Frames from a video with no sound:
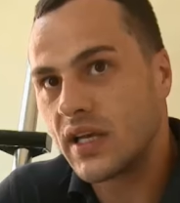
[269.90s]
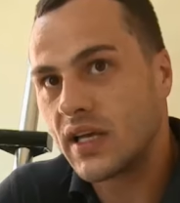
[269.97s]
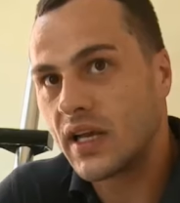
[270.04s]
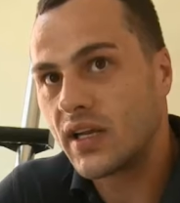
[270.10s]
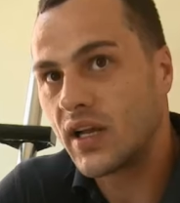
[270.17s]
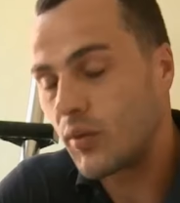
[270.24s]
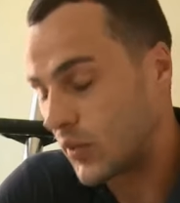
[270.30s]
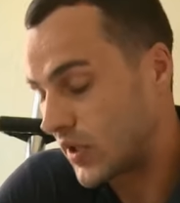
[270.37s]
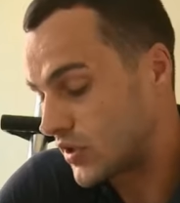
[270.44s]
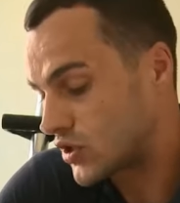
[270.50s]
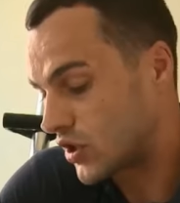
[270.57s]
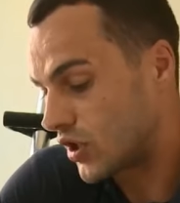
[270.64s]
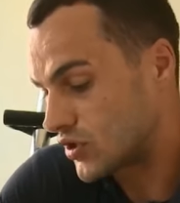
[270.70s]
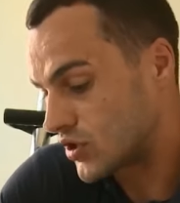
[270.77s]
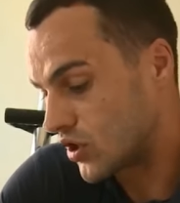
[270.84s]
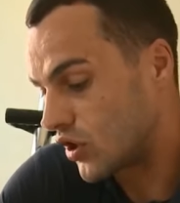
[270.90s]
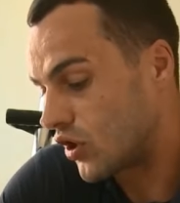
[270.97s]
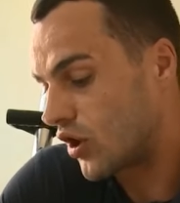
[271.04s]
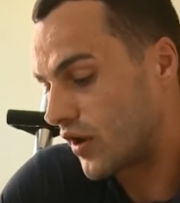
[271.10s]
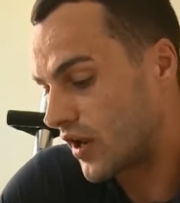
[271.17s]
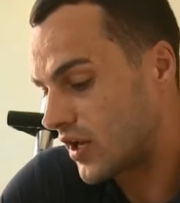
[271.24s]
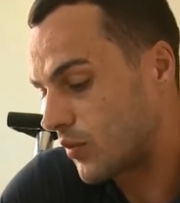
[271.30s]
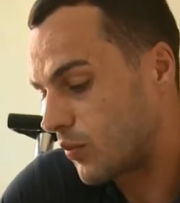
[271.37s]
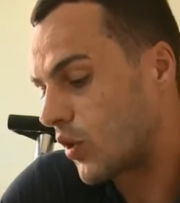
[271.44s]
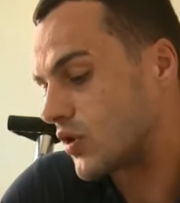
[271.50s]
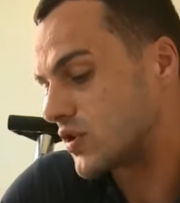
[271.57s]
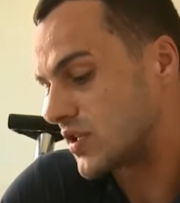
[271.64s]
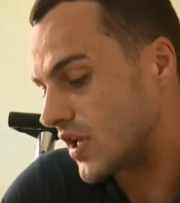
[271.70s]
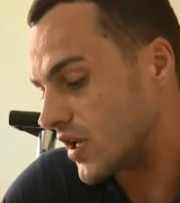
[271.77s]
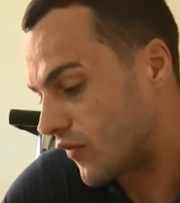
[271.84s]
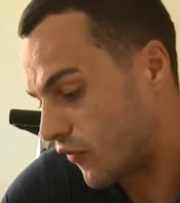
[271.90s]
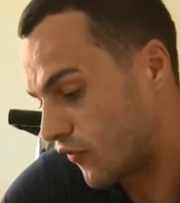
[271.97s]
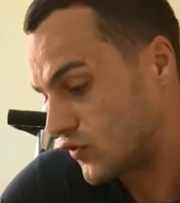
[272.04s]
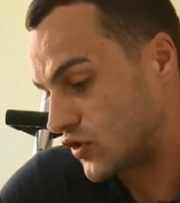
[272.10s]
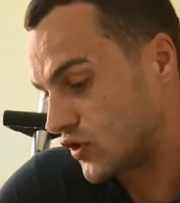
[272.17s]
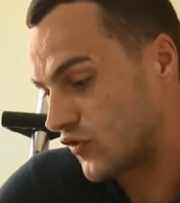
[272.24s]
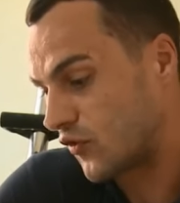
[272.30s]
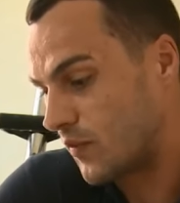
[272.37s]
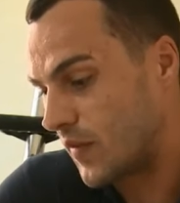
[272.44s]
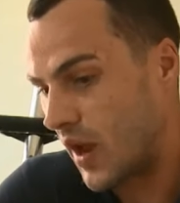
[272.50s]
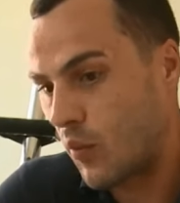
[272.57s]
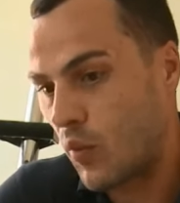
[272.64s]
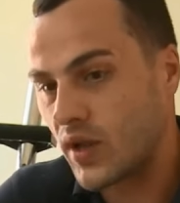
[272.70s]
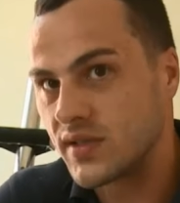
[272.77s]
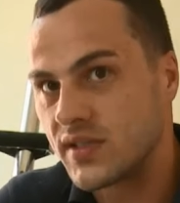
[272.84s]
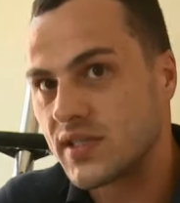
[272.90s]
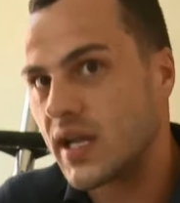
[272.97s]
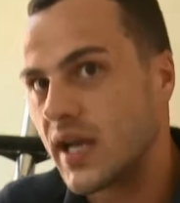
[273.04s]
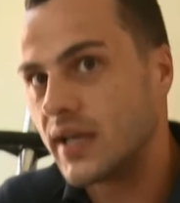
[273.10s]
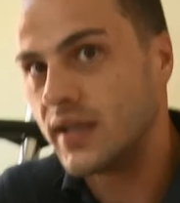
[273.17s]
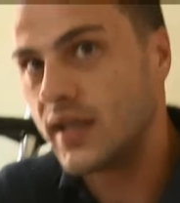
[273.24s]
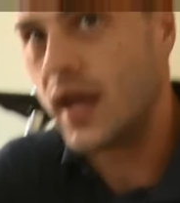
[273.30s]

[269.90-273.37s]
they could end up being charged a lot of their deposit just from that one stain